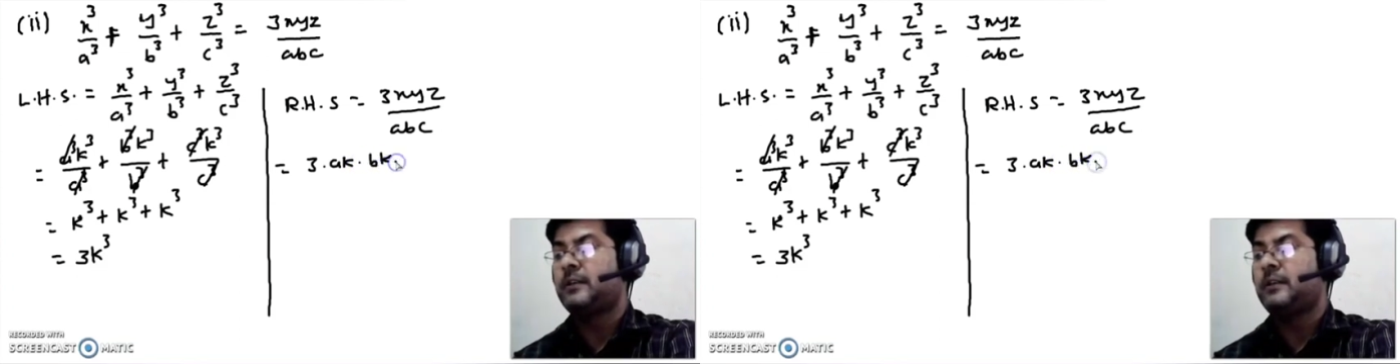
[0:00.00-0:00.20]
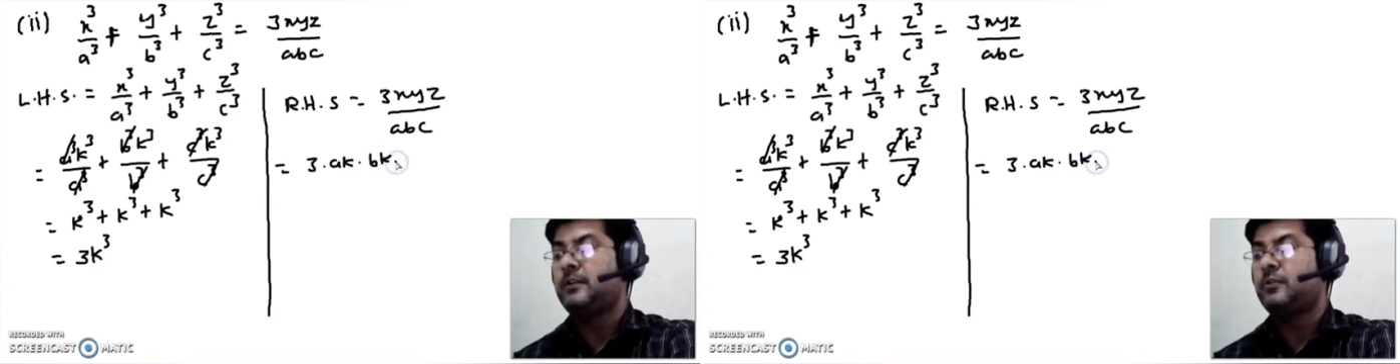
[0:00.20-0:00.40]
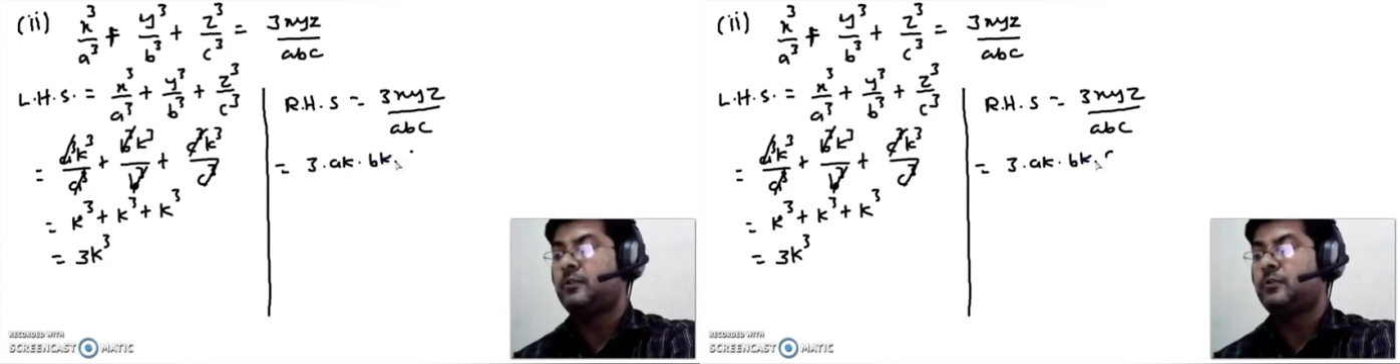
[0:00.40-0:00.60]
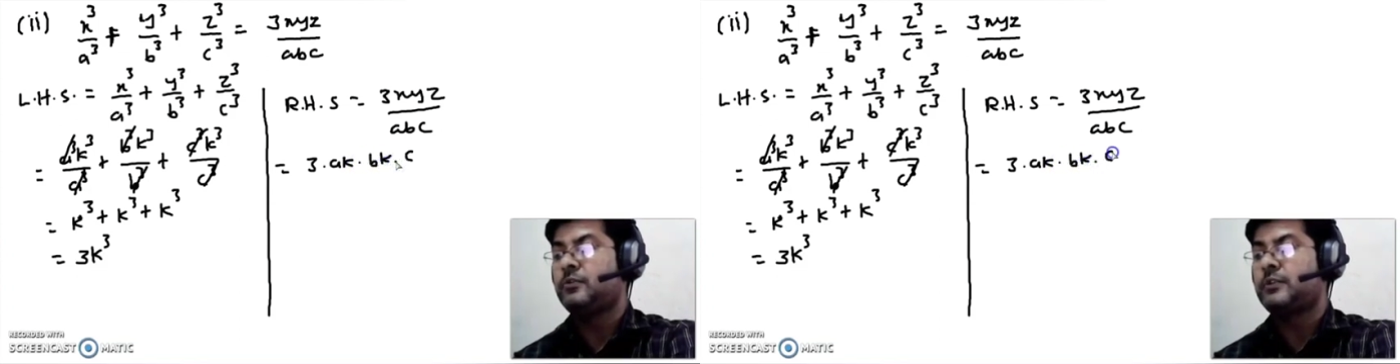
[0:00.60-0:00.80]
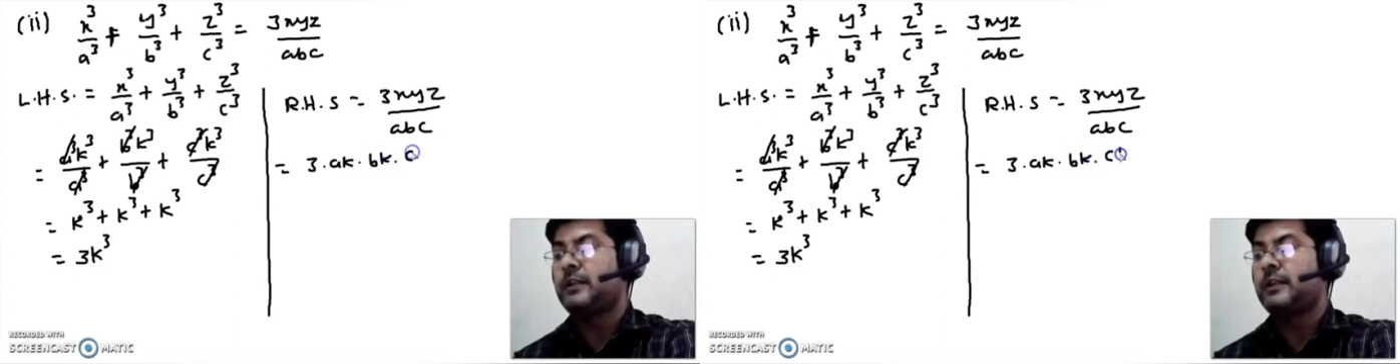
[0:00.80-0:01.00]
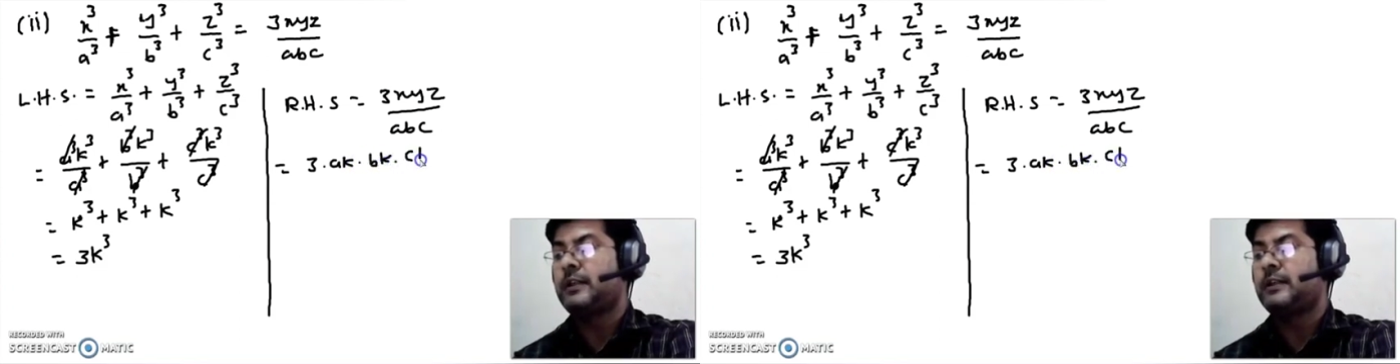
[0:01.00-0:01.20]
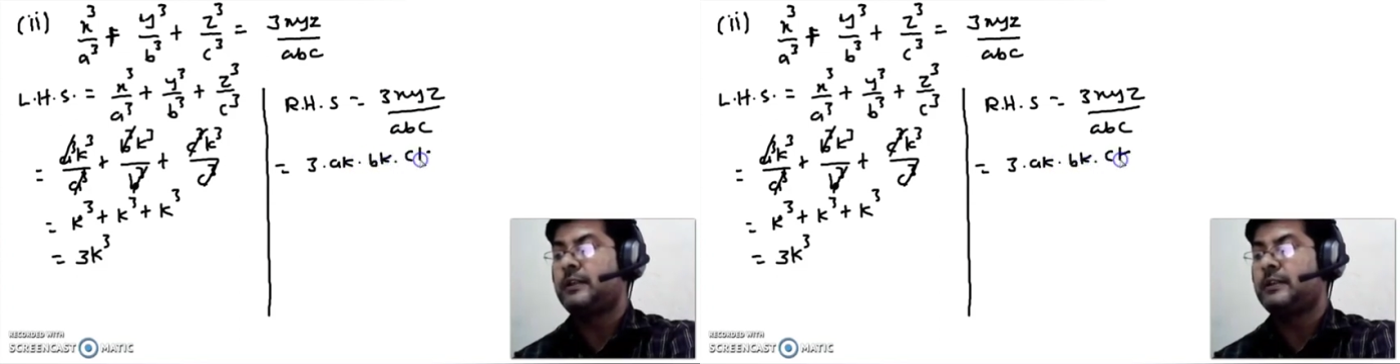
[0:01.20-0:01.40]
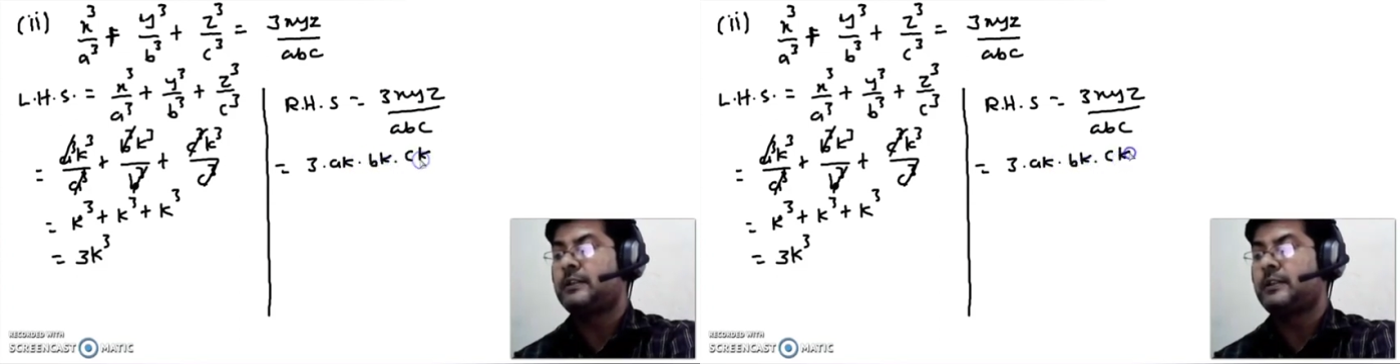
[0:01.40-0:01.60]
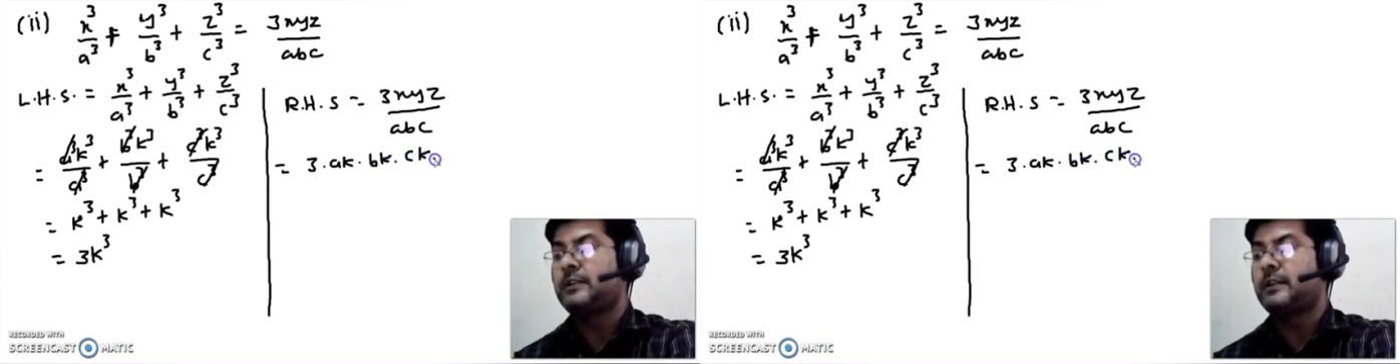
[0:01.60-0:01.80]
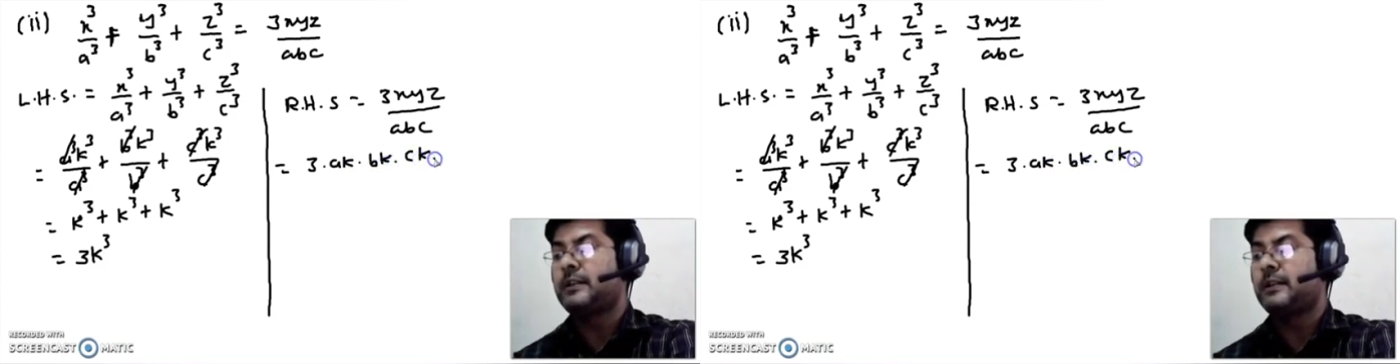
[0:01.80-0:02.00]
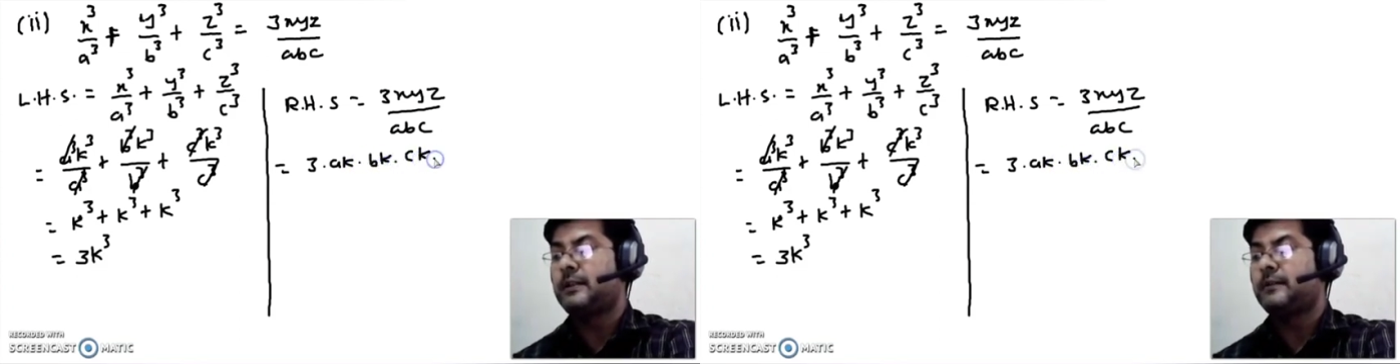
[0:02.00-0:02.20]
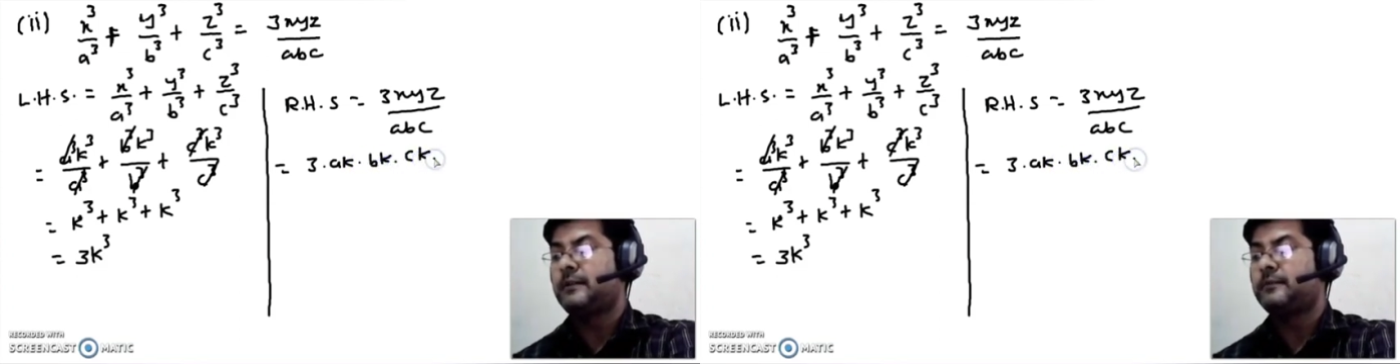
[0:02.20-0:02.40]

into z is CK